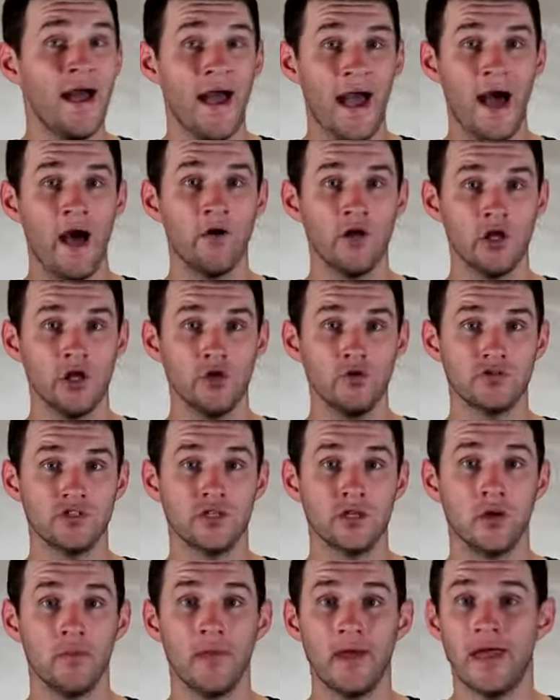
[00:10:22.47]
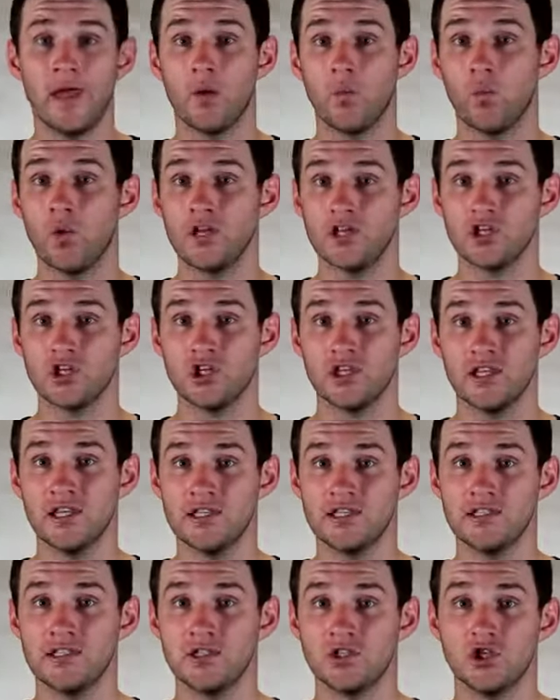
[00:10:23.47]
how to use them, and which
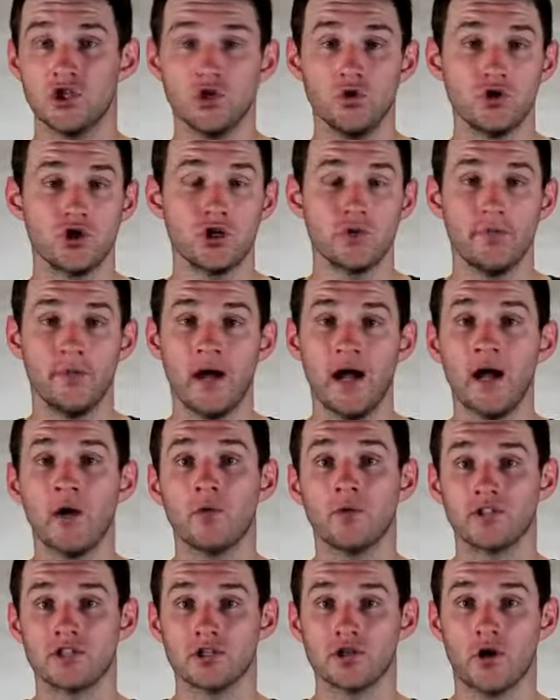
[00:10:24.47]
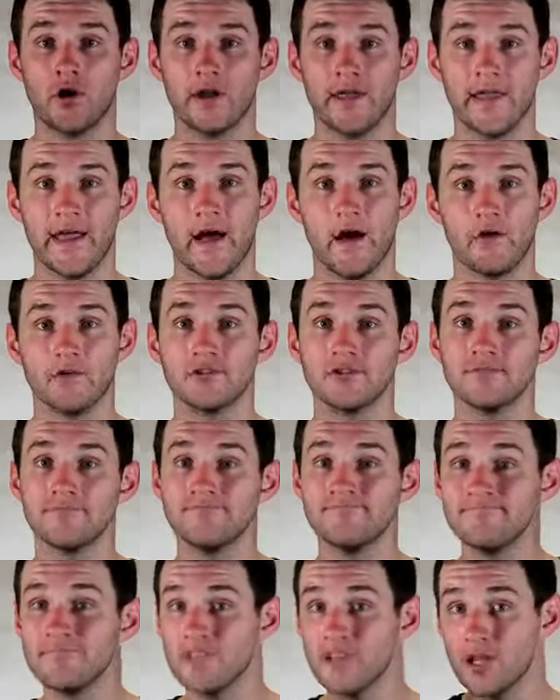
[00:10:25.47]
lenses you should buy when starting out.
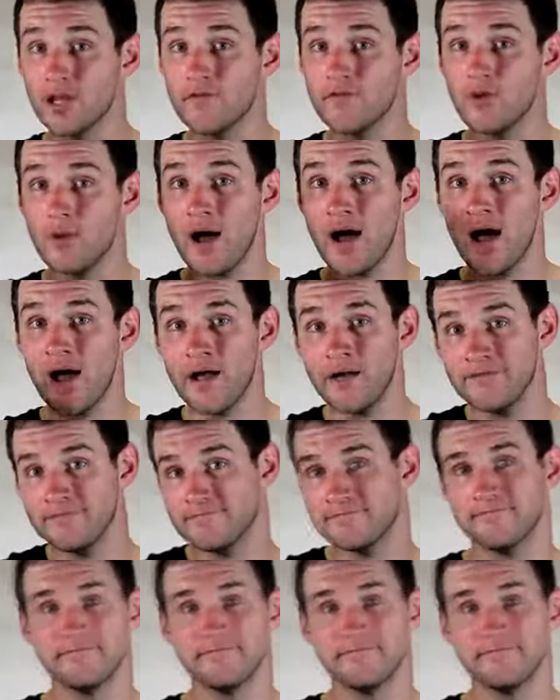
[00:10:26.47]
Love you, bye!